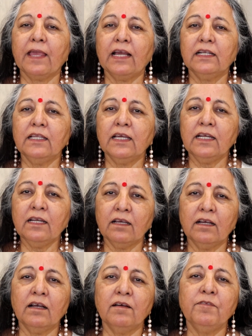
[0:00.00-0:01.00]
And then
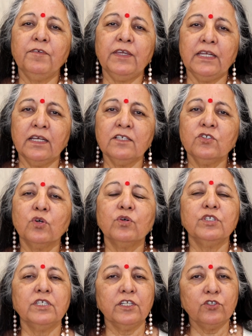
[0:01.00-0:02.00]
uh, Venus
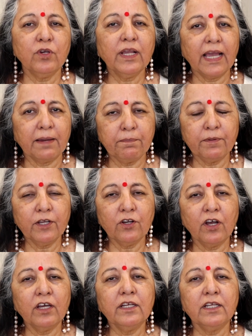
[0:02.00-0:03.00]
goes into
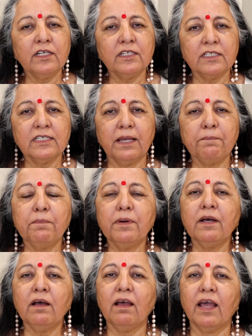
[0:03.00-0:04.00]
Capricorn in
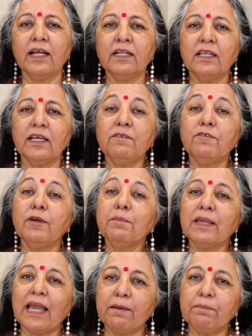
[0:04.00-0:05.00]
December, and then from
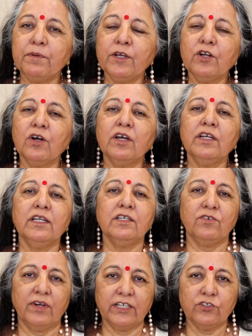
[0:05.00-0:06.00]
Capricorn
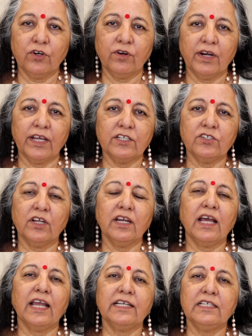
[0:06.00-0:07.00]
it retrogrades on
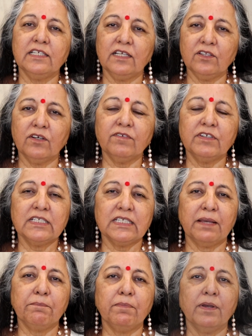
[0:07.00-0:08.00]
nineteenth of
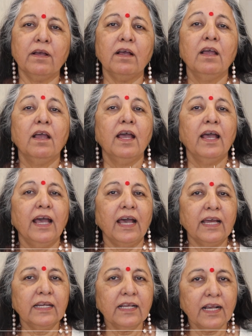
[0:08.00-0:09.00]
December
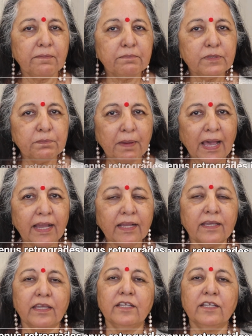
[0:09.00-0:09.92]
and comes back